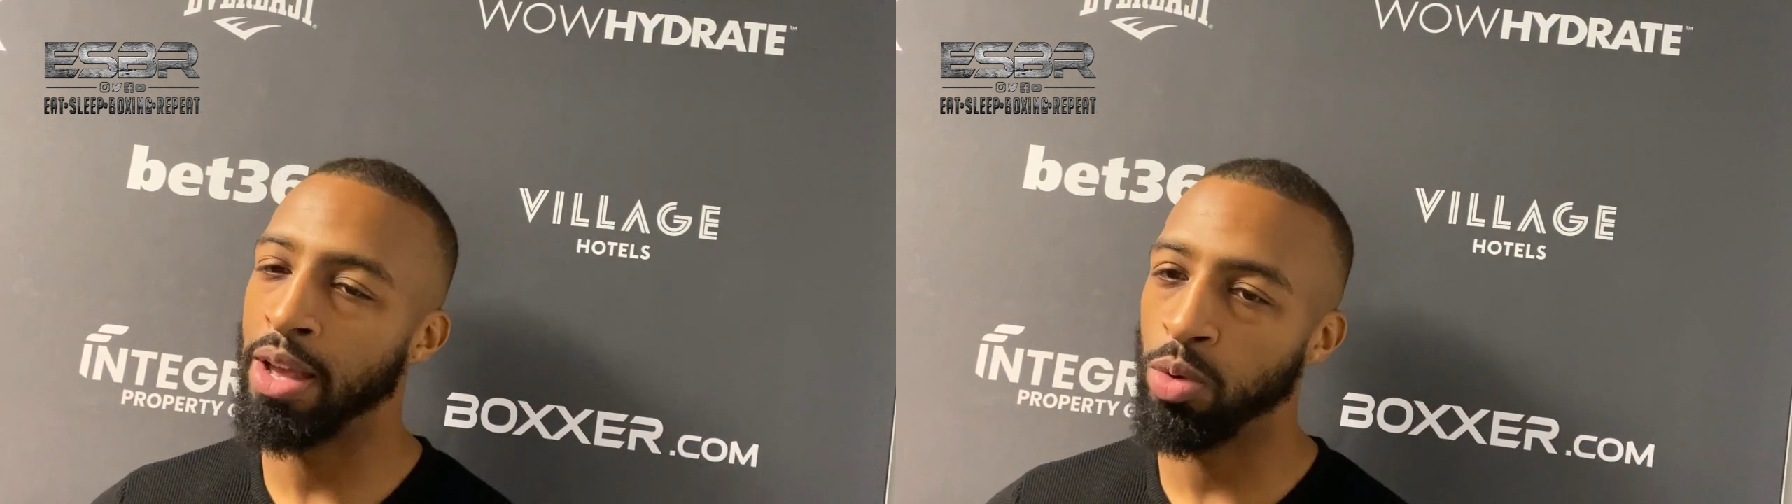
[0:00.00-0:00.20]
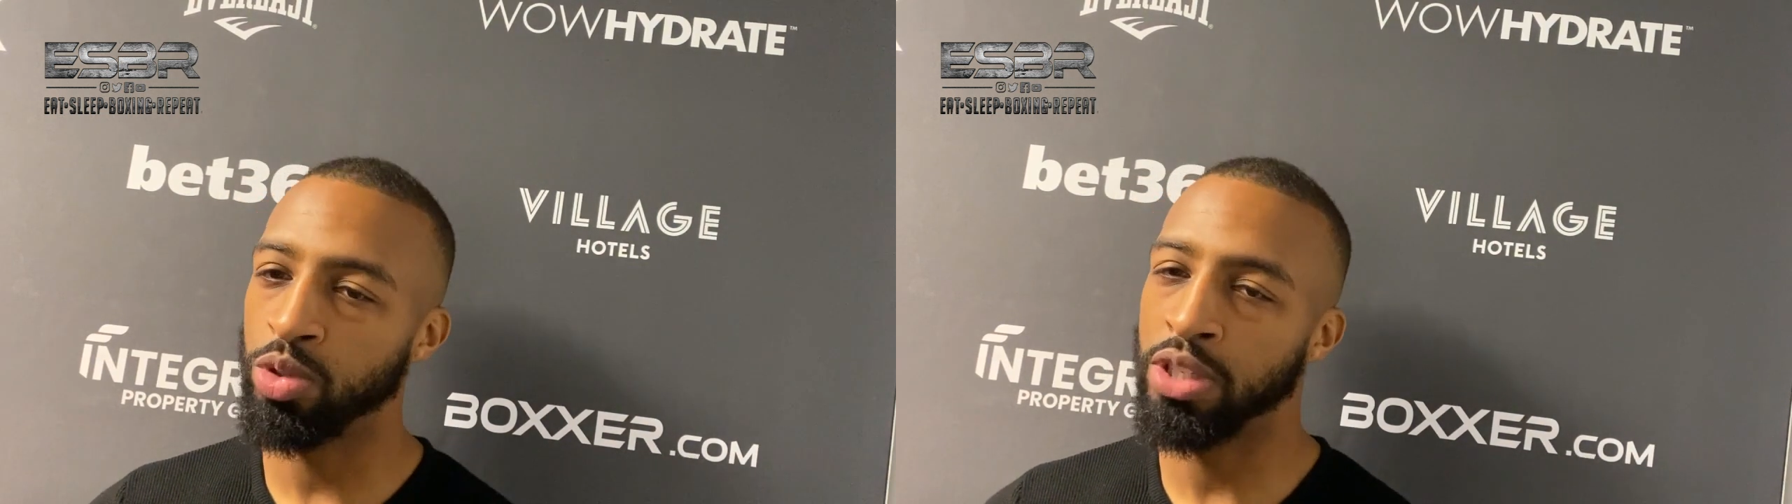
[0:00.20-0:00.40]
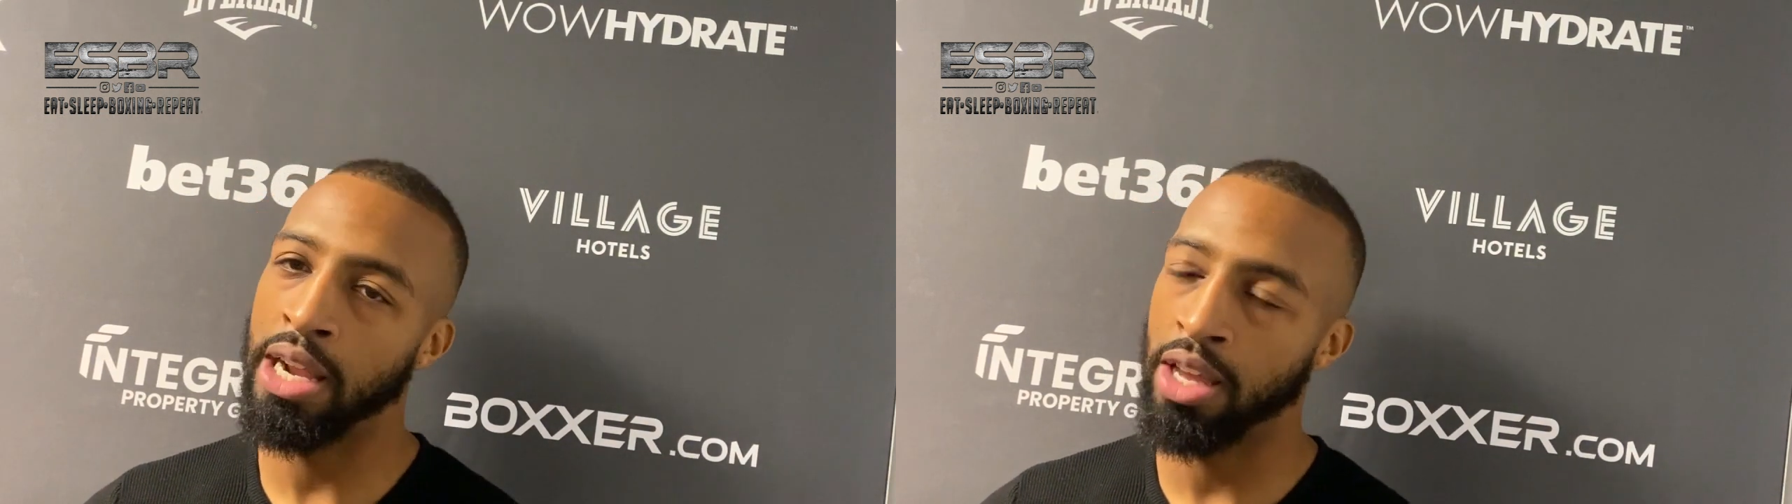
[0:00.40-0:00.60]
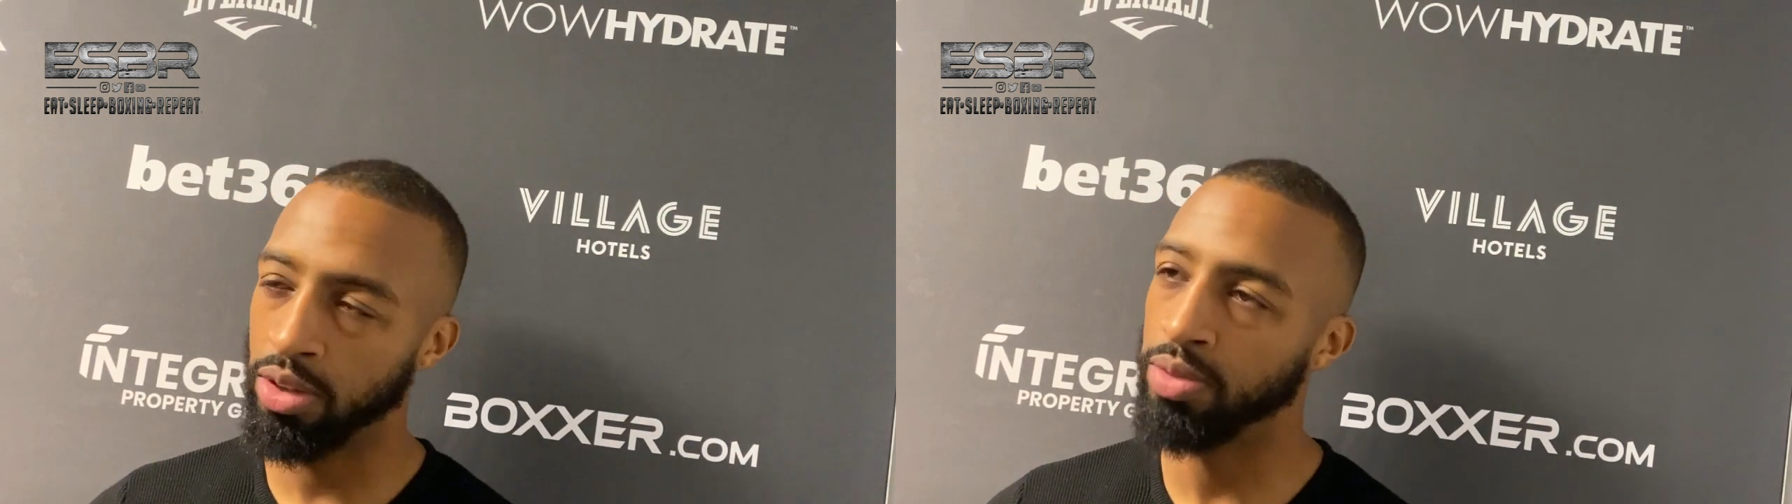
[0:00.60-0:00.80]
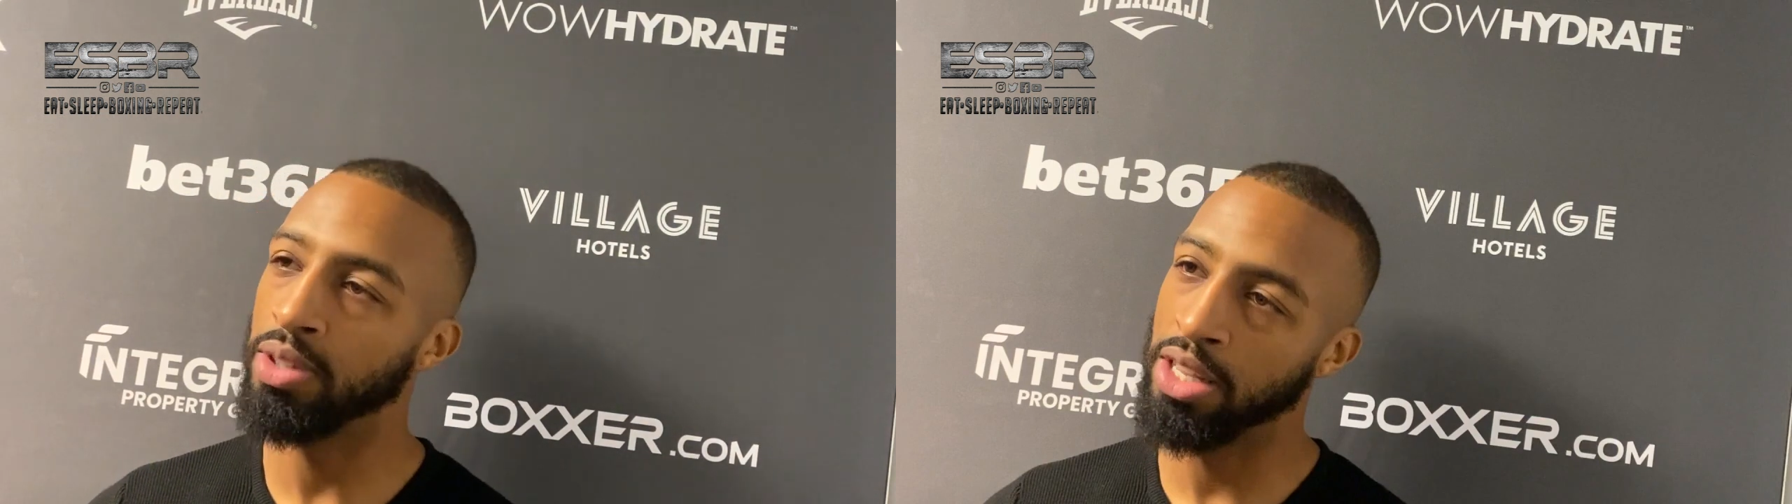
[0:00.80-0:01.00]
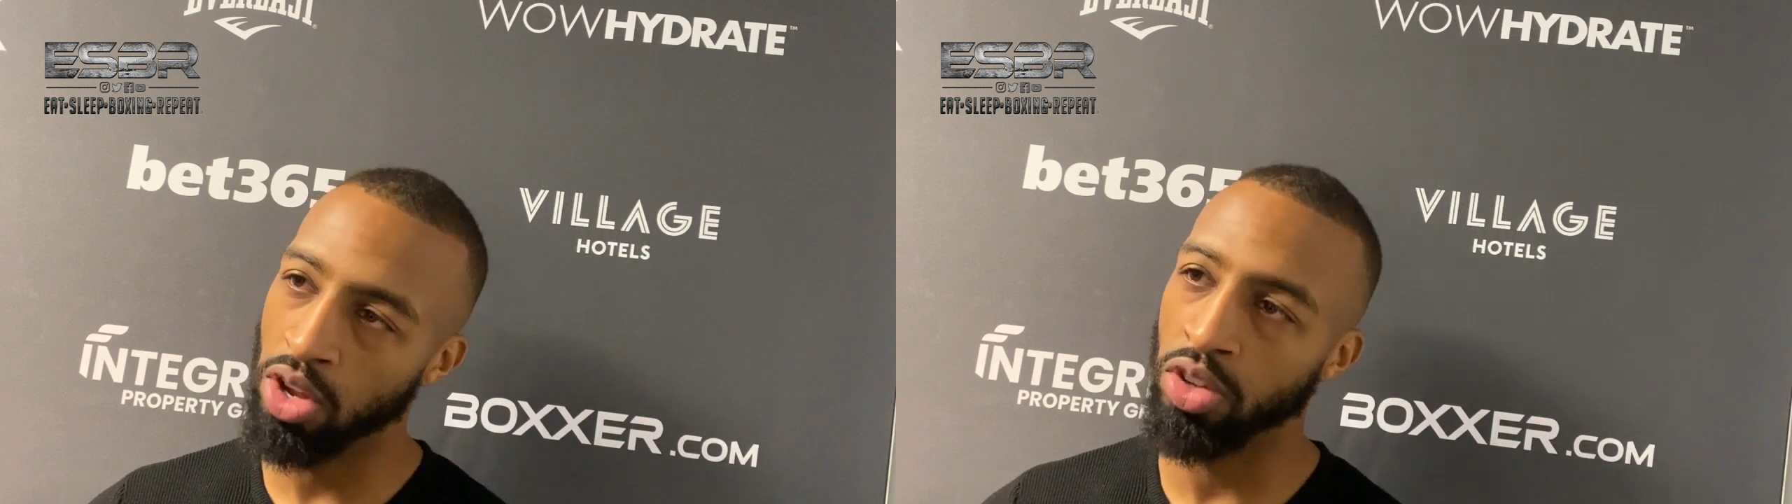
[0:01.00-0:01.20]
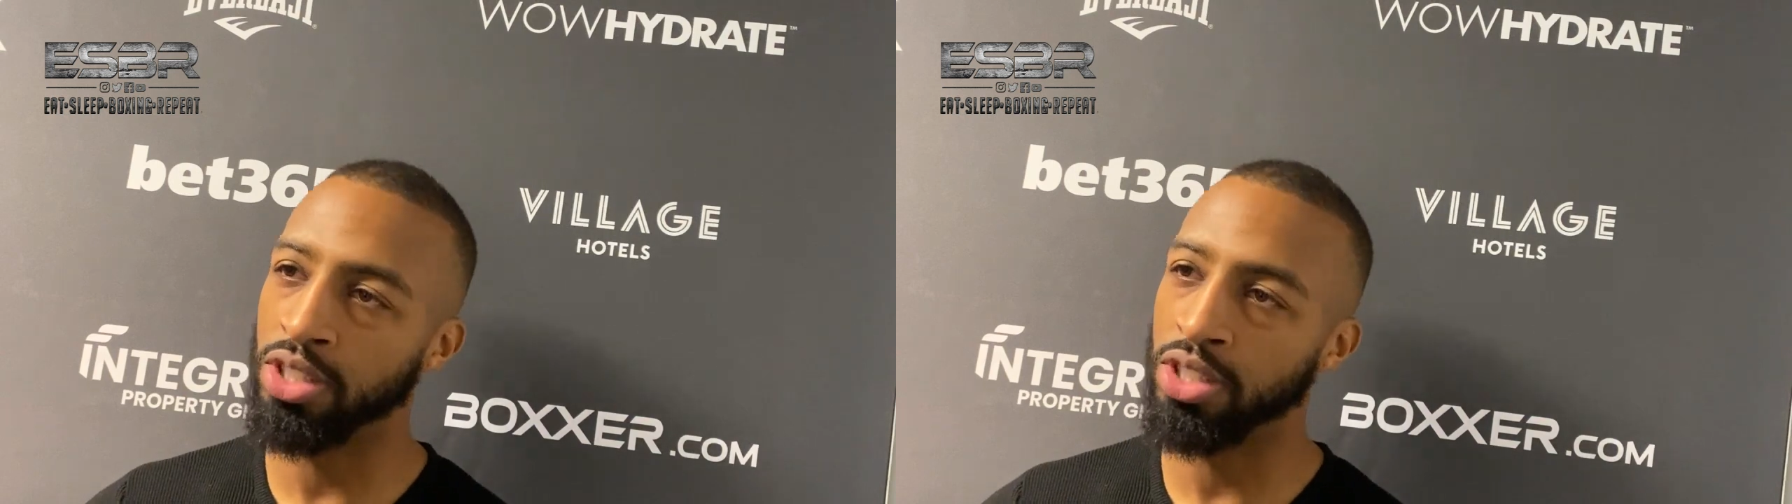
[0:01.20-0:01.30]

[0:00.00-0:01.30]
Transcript: we'll settle it in on